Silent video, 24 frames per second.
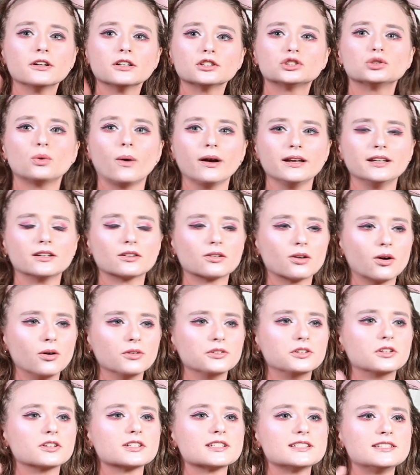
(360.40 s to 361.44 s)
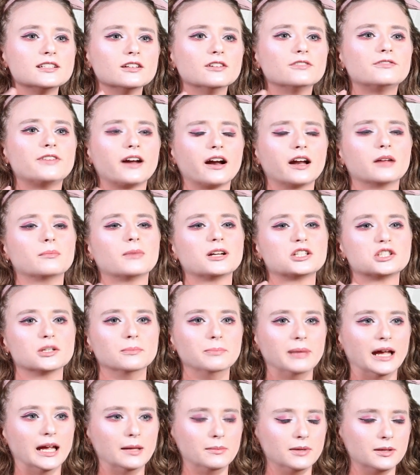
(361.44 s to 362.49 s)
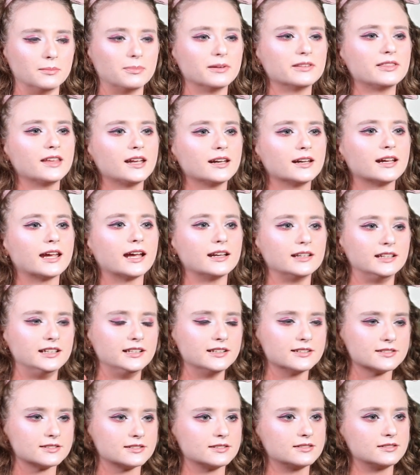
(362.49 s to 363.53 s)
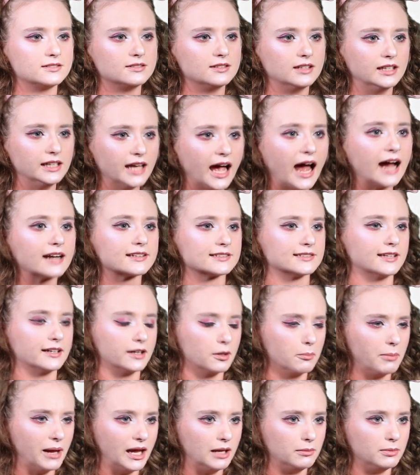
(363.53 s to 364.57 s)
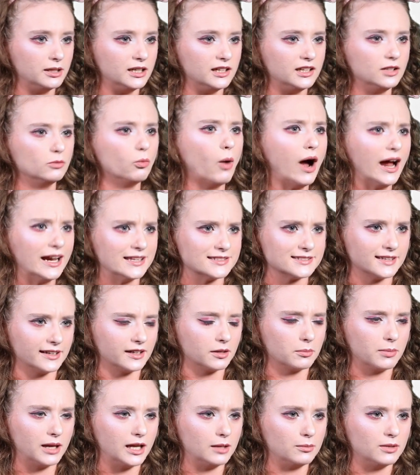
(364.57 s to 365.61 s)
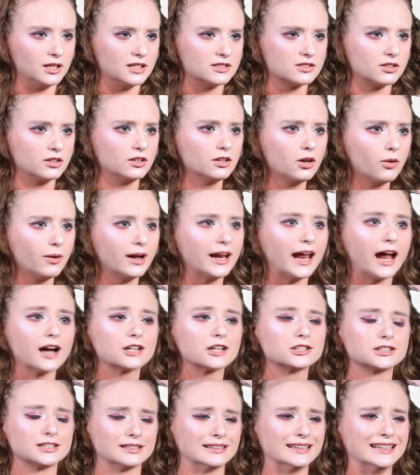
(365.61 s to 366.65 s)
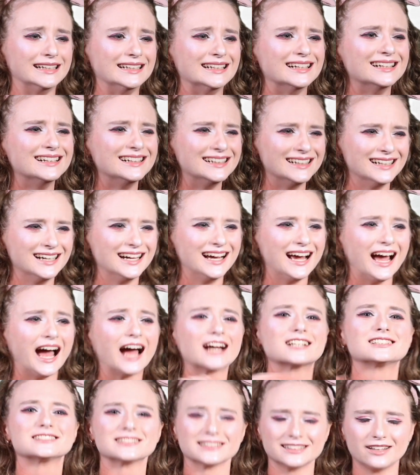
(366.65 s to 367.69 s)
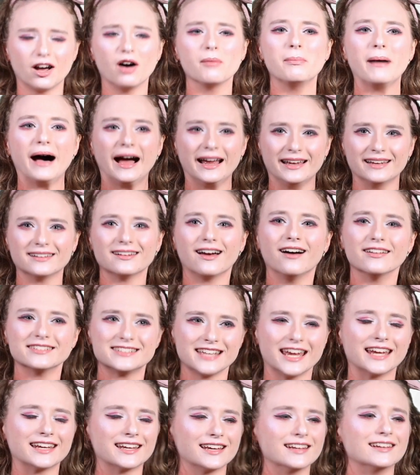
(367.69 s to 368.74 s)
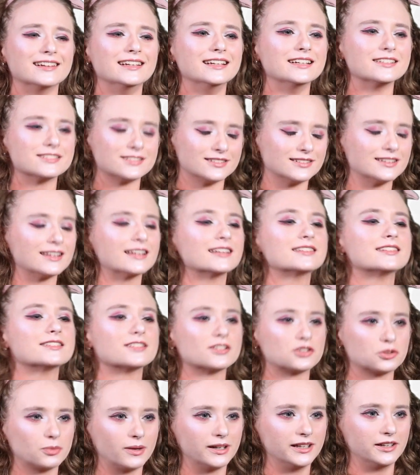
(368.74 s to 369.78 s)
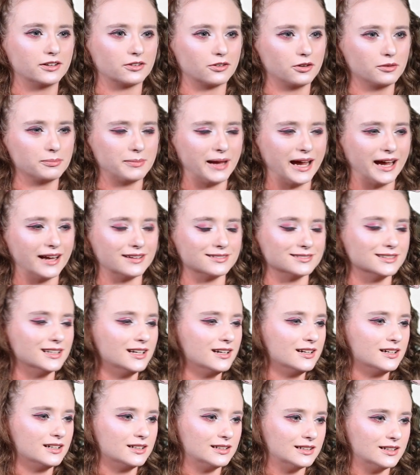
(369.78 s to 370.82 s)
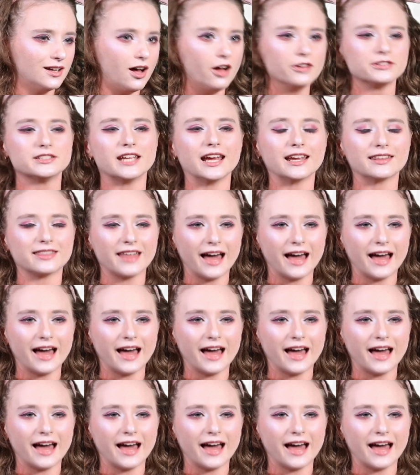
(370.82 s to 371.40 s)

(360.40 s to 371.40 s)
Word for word: you're a 20 year old, you're still very much a baby. But then again, he is, he acts like a baby. He whines like a baby. So you know what? Actually, actually, I'll buy it. I'll take it. He is, this is a 20 year old man. I'll take